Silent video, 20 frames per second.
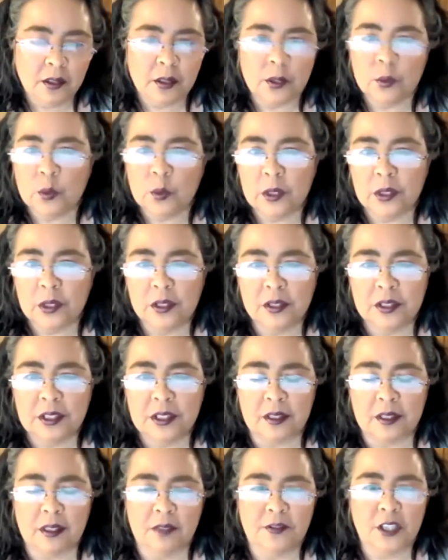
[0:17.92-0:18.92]
the
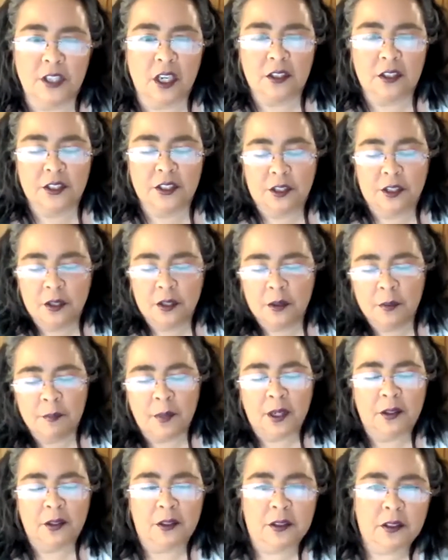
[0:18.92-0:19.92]
words of
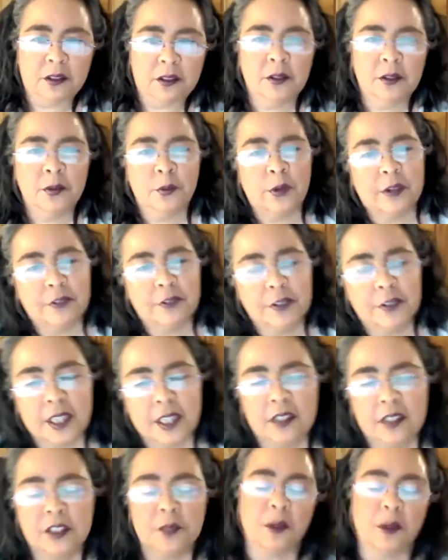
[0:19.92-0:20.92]
Reverend
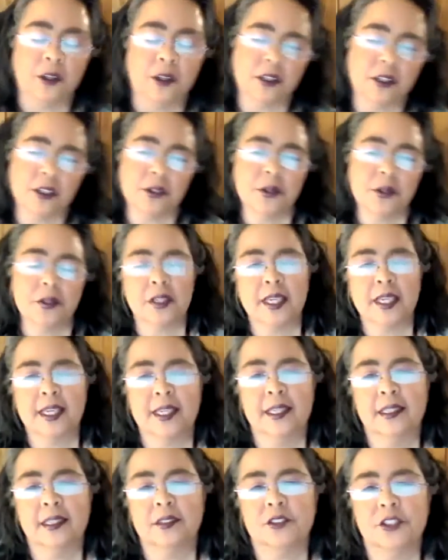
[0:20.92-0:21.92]
Dr. Martin Luther
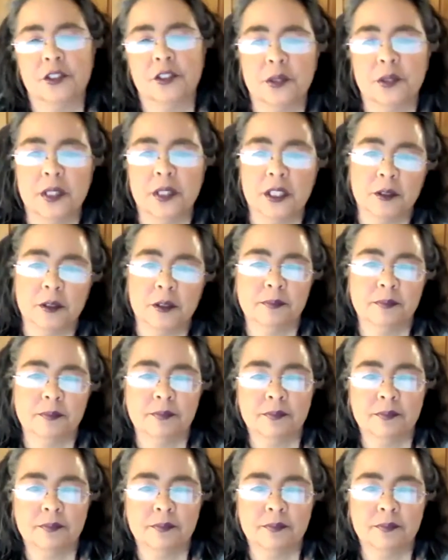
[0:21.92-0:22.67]
King Jr.